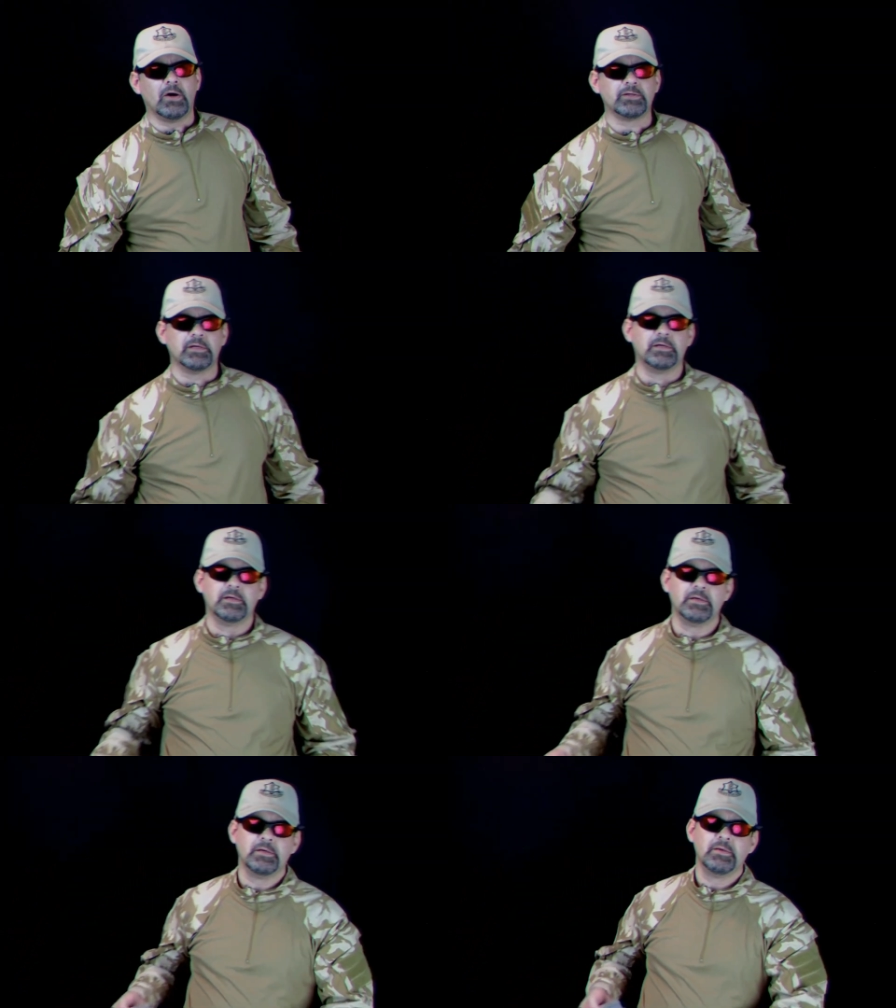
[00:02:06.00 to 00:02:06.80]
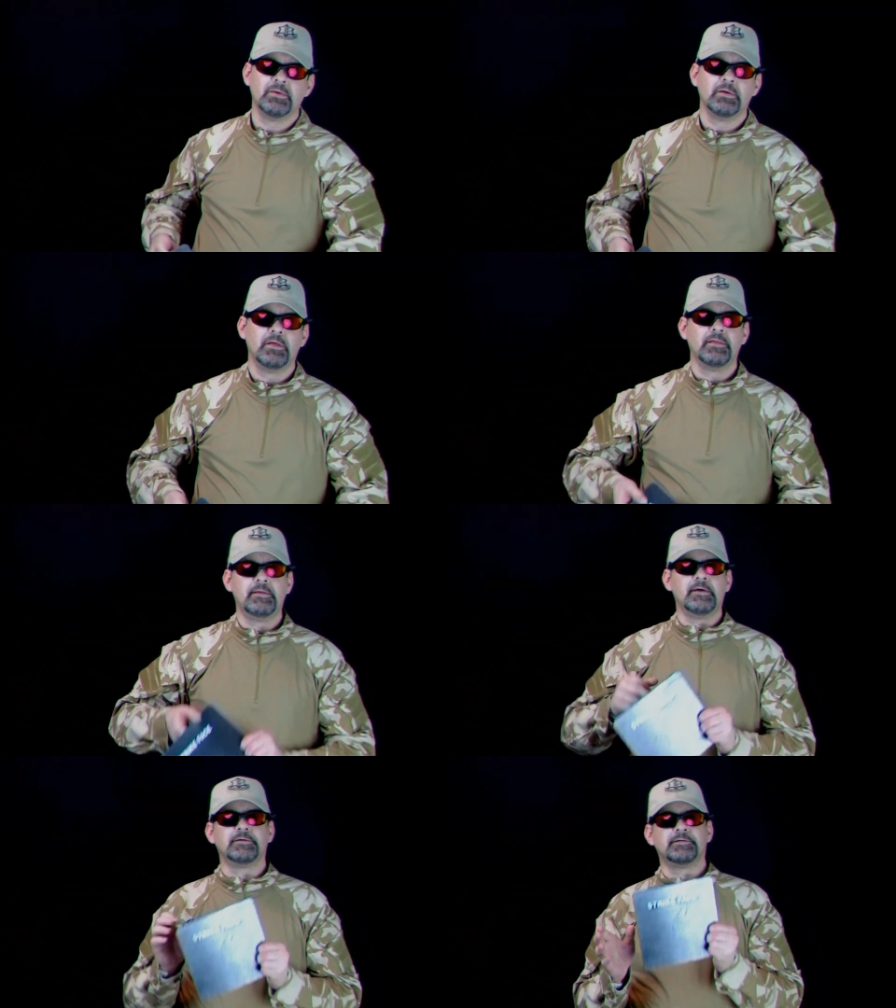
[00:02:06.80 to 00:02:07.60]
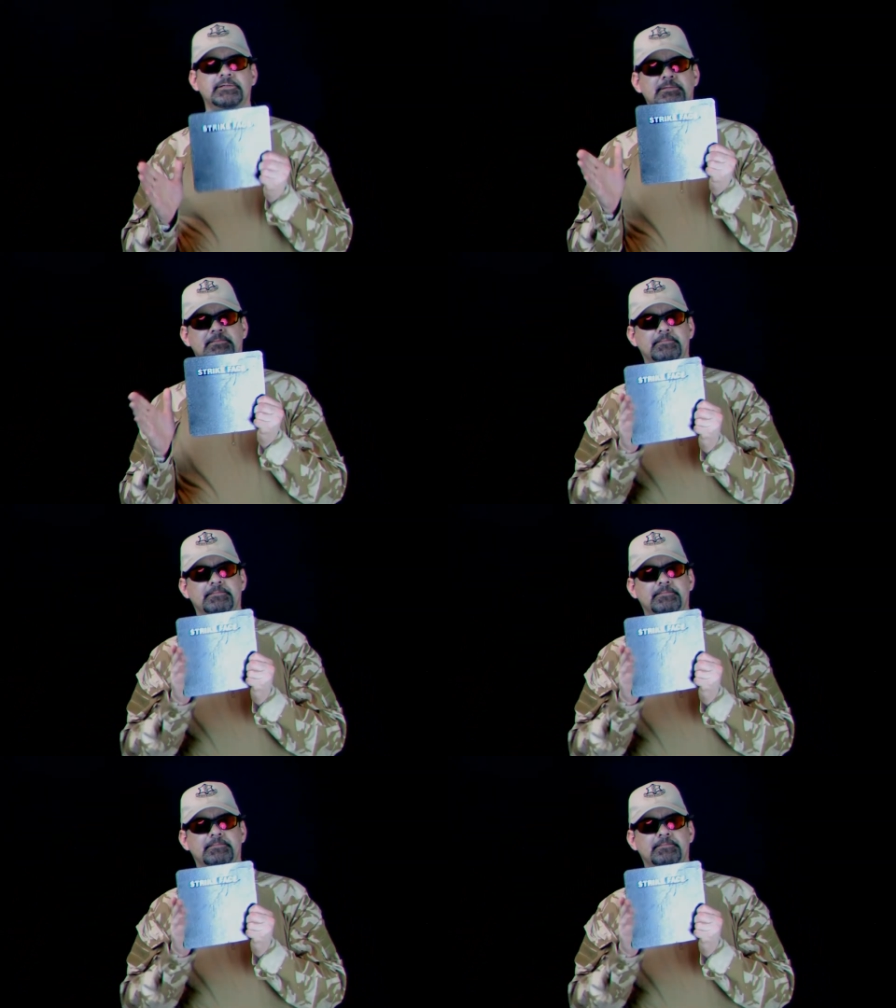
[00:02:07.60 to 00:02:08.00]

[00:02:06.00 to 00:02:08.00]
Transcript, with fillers: out this.